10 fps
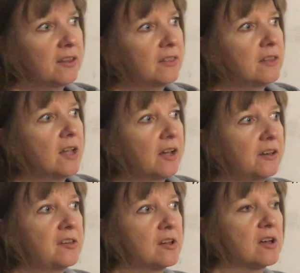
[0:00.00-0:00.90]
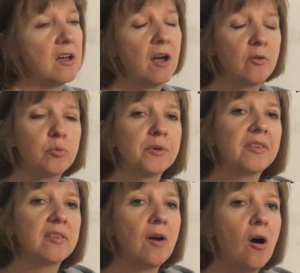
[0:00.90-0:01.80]
the idea of
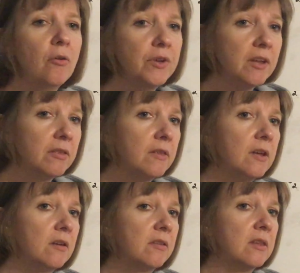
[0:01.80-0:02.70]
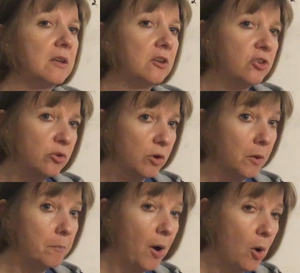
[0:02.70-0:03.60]
resolving things into
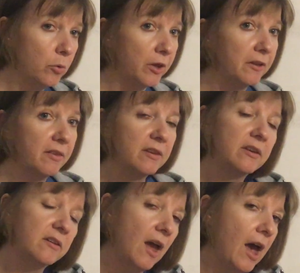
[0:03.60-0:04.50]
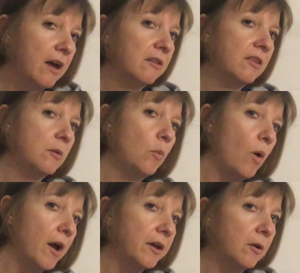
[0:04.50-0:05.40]
components, into X and
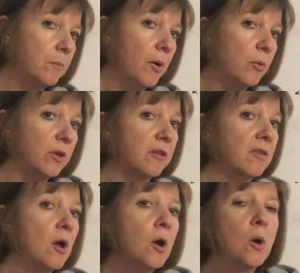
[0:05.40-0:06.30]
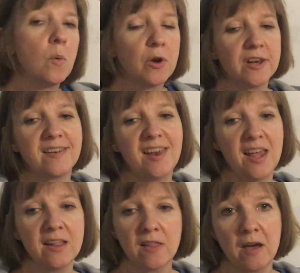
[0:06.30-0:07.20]
Y components. We're going to
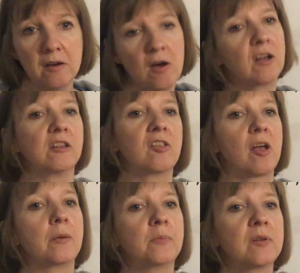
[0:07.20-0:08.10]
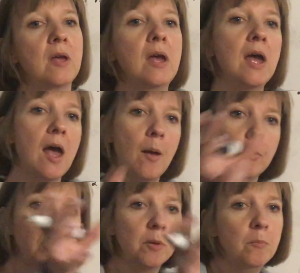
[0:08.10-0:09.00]
take that concept and
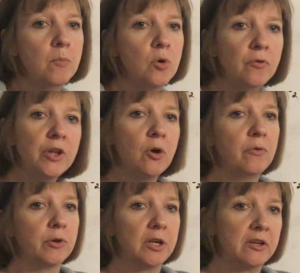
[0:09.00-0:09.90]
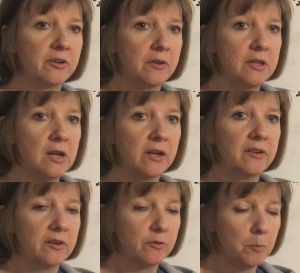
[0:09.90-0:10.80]
we're going to move it over into the
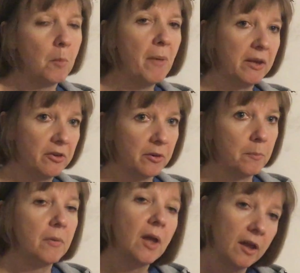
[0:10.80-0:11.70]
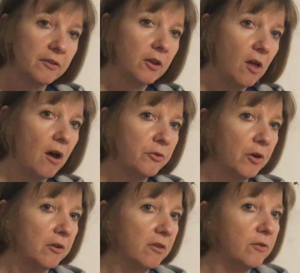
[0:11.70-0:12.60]
idea of momentum and the law of
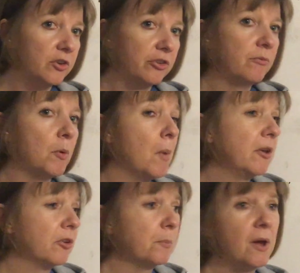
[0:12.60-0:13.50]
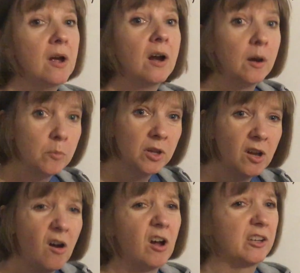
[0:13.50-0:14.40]
conservation of momentum. I'm really
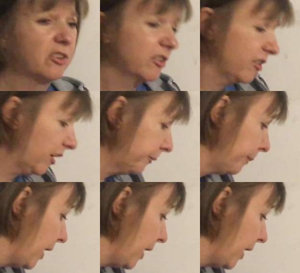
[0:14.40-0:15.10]
hot, just a second.